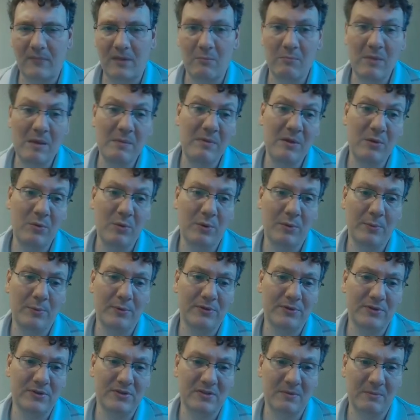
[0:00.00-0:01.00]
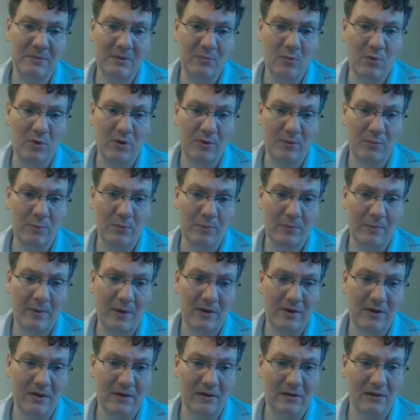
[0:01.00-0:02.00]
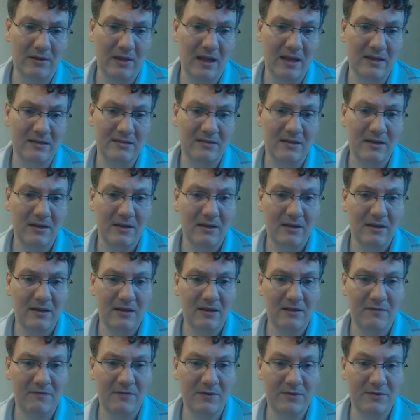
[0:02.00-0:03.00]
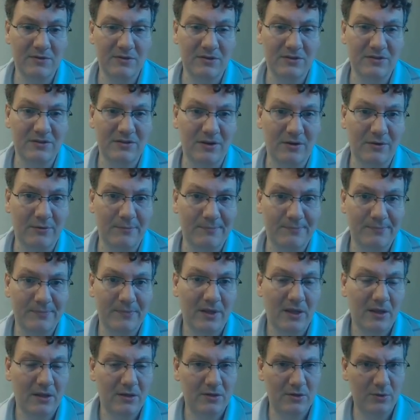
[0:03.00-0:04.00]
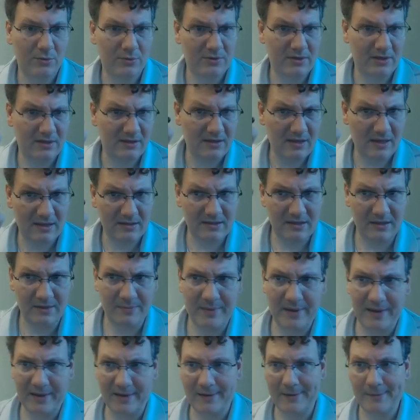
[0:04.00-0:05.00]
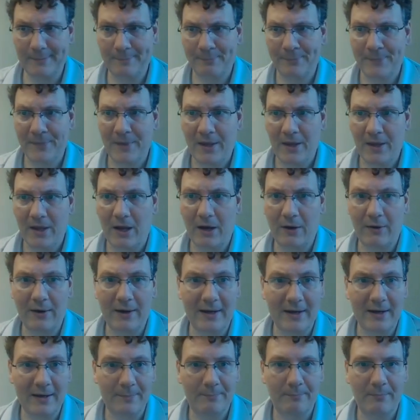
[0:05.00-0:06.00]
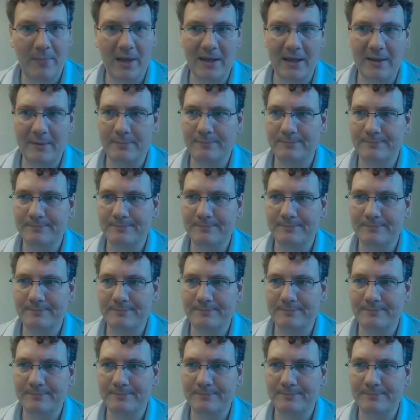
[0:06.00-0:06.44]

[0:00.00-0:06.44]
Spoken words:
Maybe we will do something more about it in class in the future, so don't take that to the bank. Alrighty, bye.